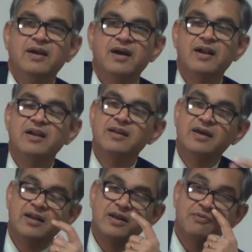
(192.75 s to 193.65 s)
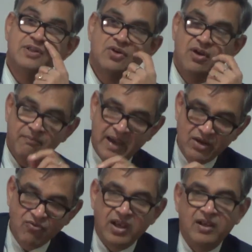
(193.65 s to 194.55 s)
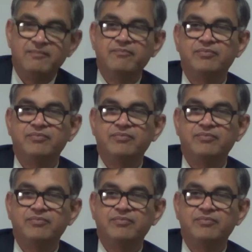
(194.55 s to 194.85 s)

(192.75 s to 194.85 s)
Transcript: Earlier it was all manual